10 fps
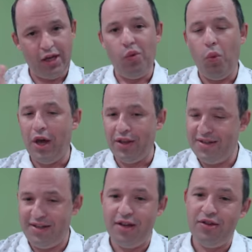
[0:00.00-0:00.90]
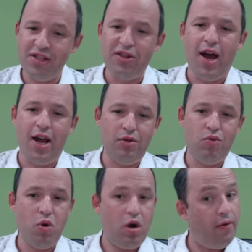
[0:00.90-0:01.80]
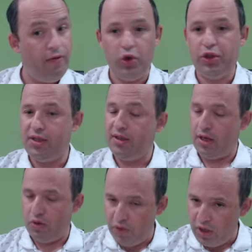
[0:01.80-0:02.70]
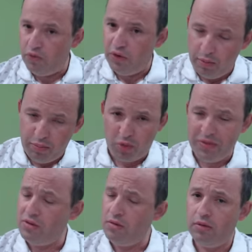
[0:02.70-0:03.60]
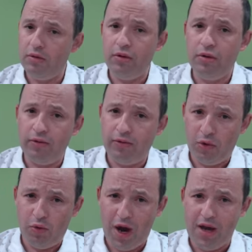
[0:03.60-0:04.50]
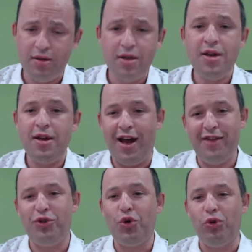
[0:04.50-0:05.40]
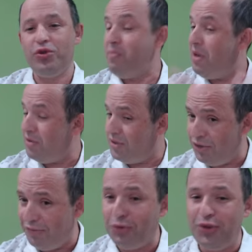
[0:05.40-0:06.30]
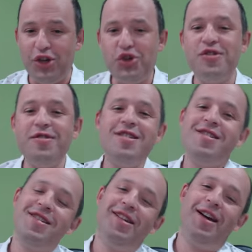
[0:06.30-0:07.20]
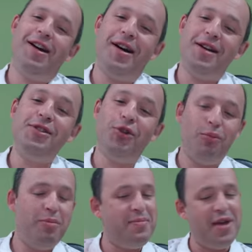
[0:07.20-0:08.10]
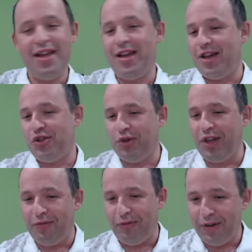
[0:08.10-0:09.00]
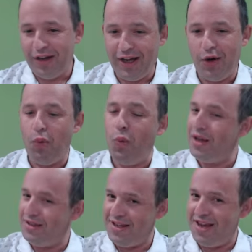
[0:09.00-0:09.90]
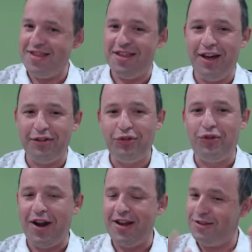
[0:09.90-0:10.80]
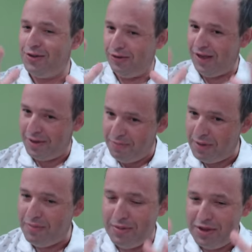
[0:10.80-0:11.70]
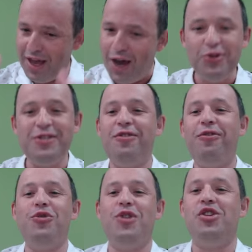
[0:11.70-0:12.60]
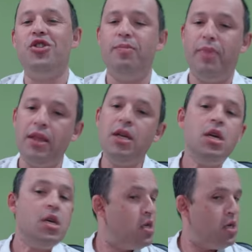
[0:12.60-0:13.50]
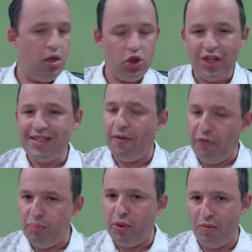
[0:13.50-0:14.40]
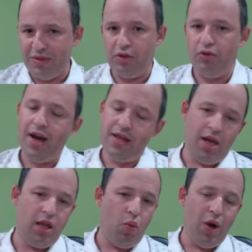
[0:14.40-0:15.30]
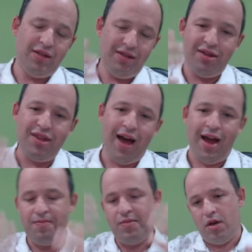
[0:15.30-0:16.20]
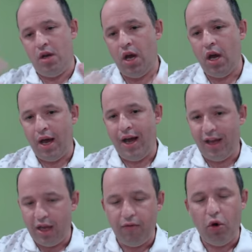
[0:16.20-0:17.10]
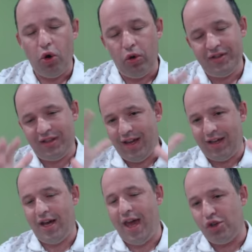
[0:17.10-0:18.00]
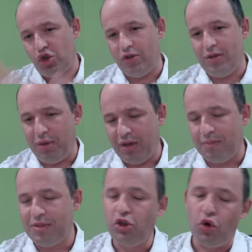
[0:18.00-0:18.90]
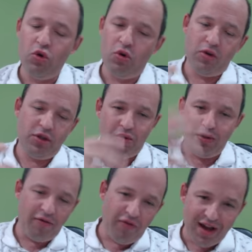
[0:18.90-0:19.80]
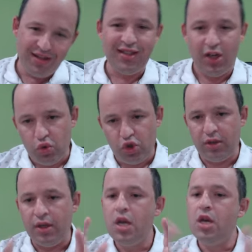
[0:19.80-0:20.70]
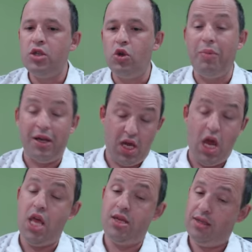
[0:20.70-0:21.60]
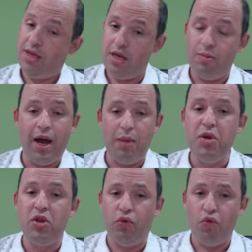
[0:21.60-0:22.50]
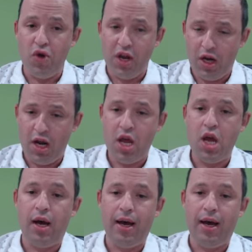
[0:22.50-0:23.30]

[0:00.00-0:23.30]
one idea in this line where I thought it's like really promising for white. I even call it maybe it's a refutation. So maybe I should give once again another try. So like maybe now it's a refutation, but it's just something promising, right? And once the time evolves, like engines become stronger, so they find solution. So, but it's, in my opinion, really